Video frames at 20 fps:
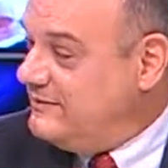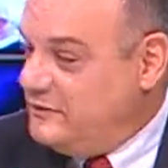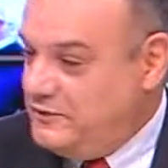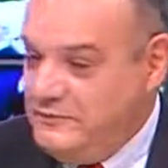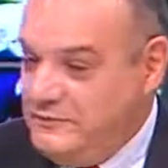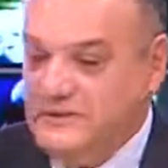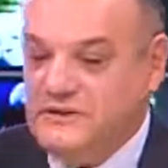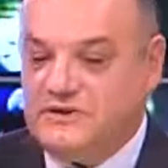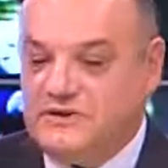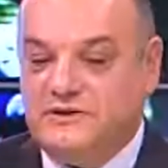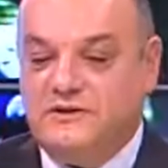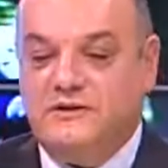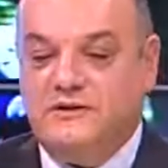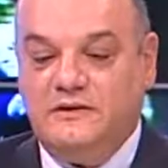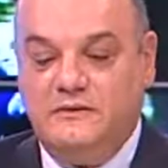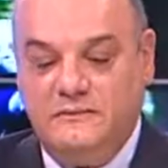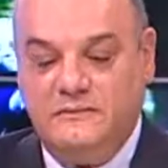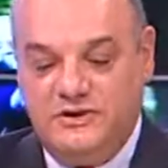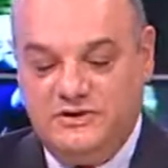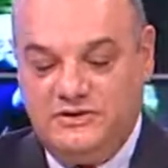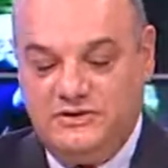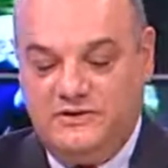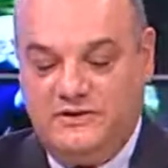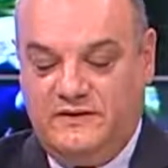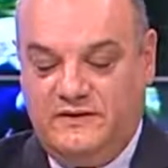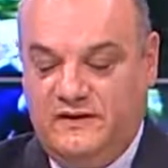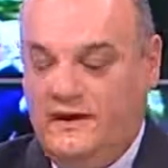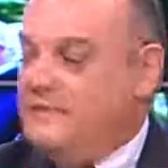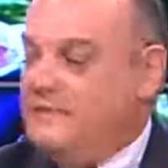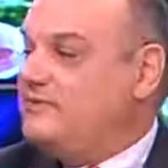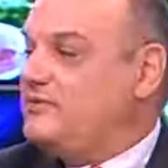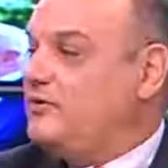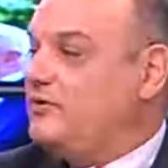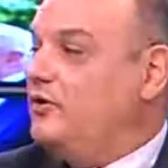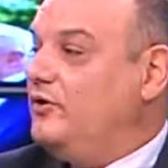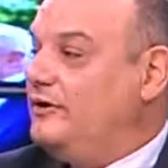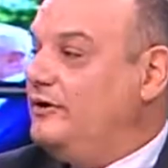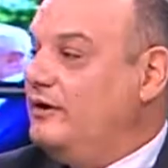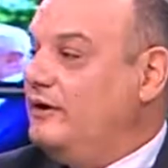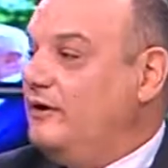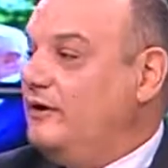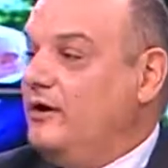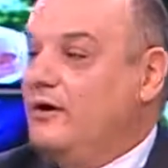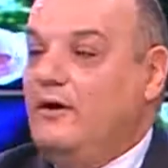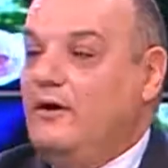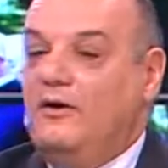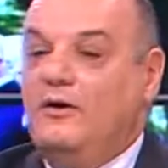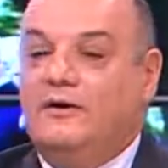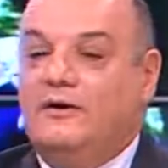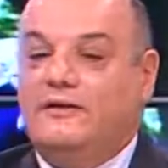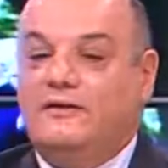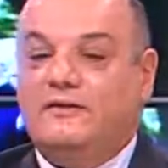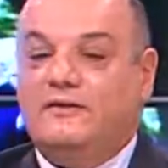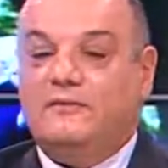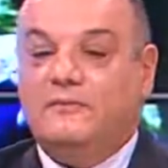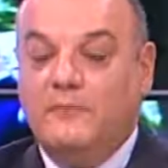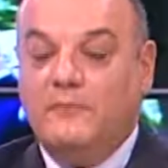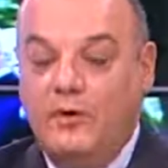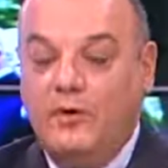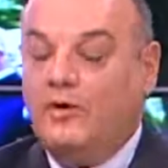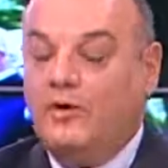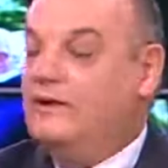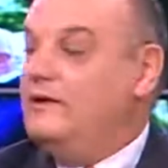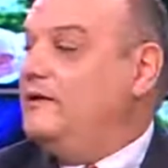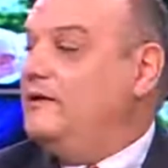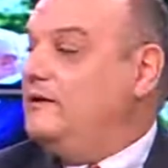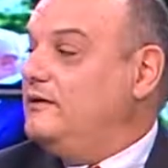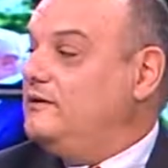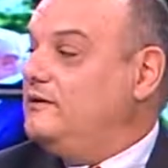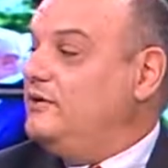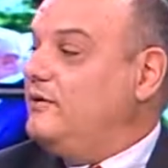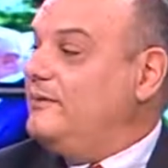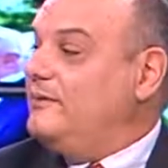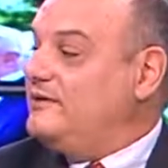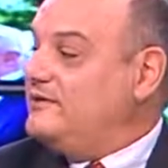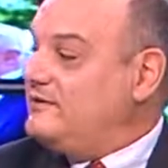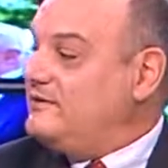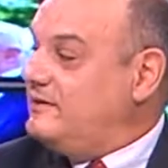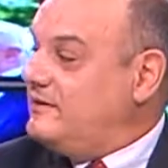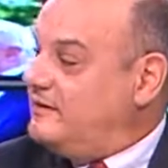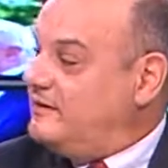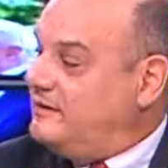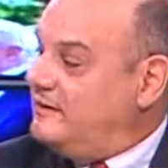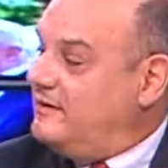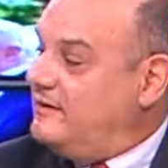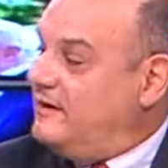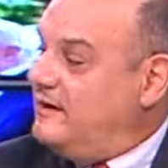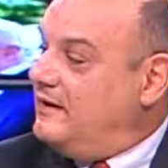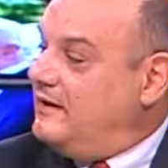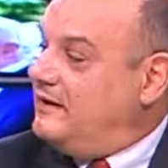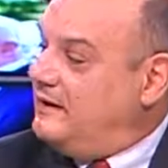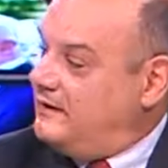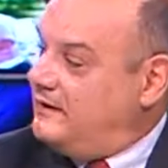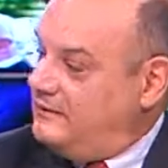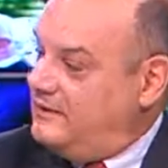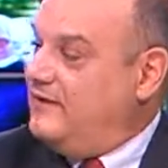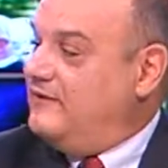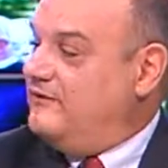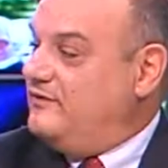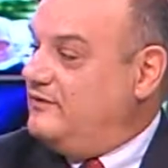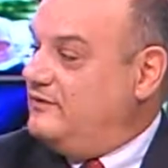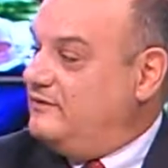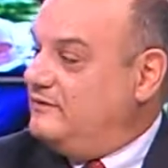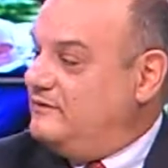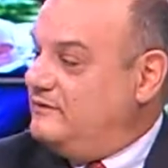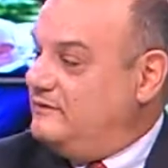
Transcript: Imagine the same story on a smaller domestic level.